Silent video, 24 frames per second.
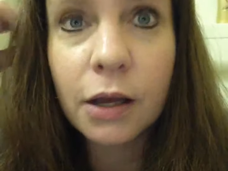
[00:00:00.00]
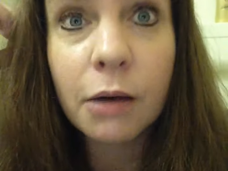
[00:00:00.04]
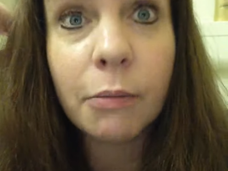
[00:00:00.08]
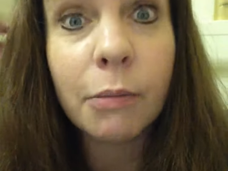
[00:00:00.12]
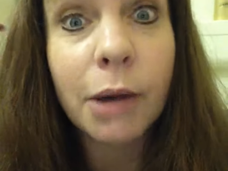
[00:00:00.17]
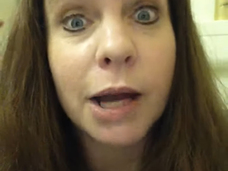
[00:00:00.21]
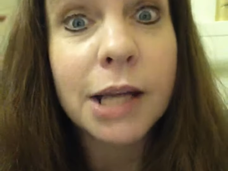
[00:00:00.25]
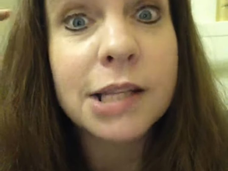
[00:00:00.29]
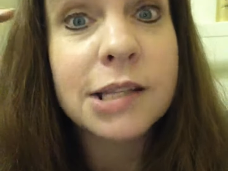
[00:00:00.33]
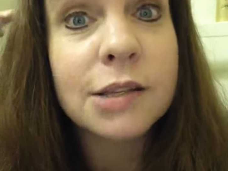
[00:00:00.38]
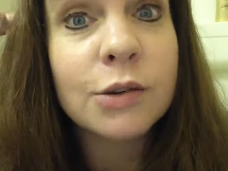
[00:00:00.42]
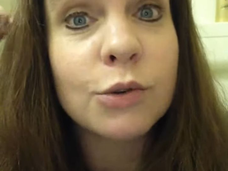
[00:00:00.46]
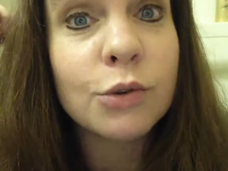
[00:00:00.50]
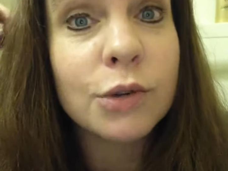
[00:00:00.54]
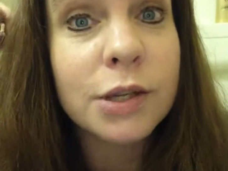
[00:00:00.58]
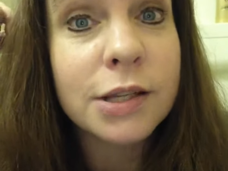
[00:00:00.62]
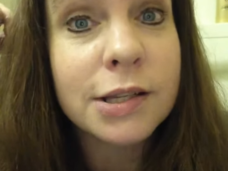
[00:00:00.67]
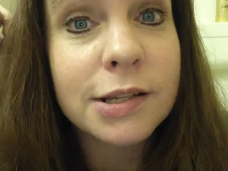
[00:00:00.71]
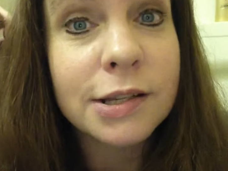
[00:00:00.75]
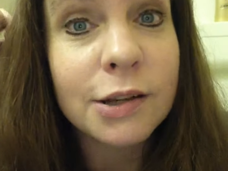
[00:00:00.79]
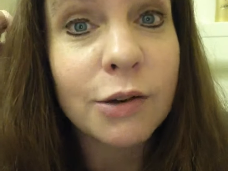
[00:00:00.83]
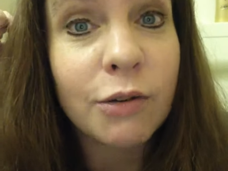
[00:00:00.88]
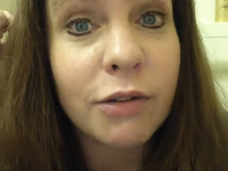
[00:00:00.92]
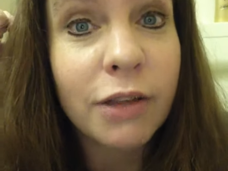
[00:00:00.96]
My school is
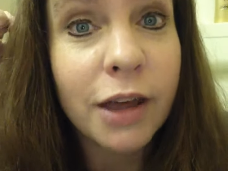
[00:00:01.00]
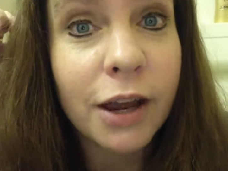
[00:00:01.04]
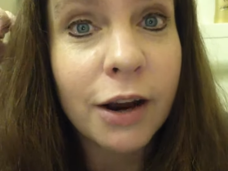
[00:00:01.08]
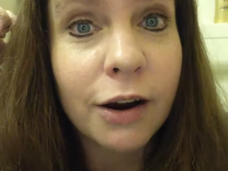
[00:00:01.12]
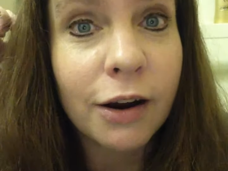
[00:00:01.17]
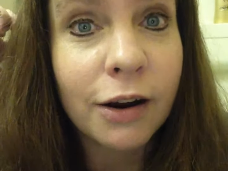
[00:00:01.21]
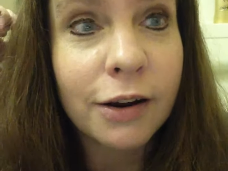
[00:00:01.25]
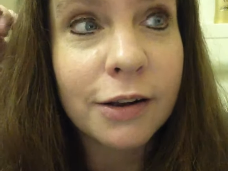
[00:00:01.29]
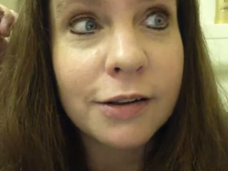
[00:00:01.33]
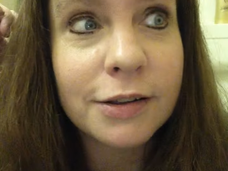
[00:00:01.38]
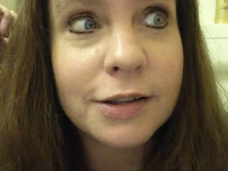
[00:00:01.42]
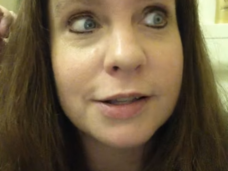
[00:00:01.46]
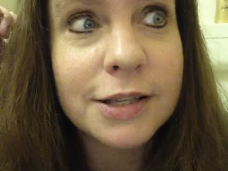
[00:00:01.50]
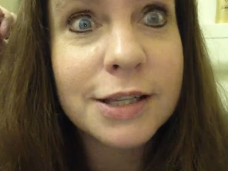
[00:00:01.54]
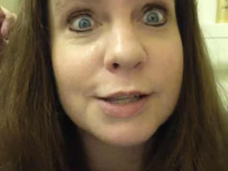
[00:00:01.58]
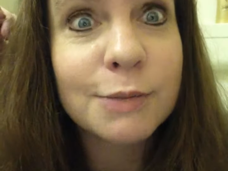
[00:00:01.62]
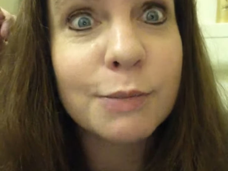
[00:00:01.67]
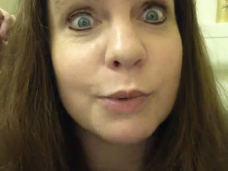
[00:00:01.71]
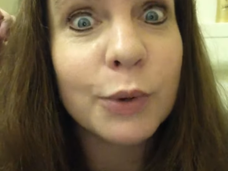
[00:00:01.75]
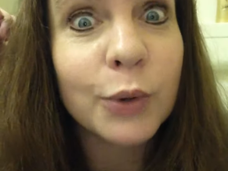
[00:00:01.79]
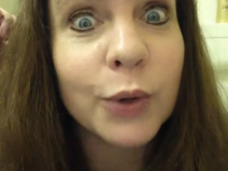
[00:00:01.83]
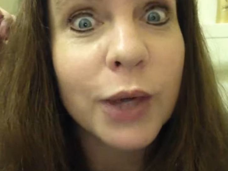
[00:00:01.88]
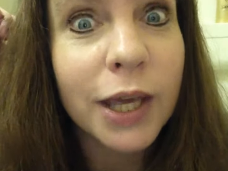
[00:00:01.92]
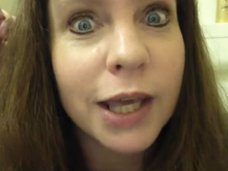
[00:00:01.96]
still there, it's
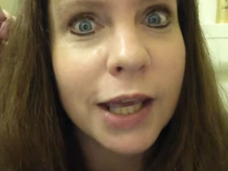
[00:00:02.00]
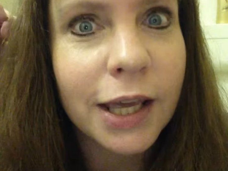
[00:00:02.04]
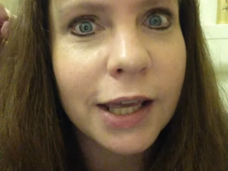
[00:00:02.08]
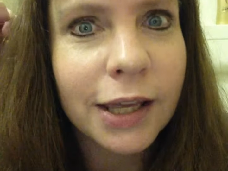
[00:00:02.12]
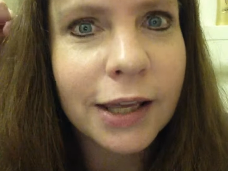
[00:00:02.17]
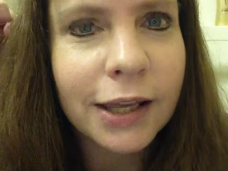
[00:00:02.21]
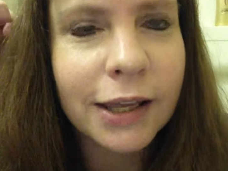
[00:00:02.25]
spooky.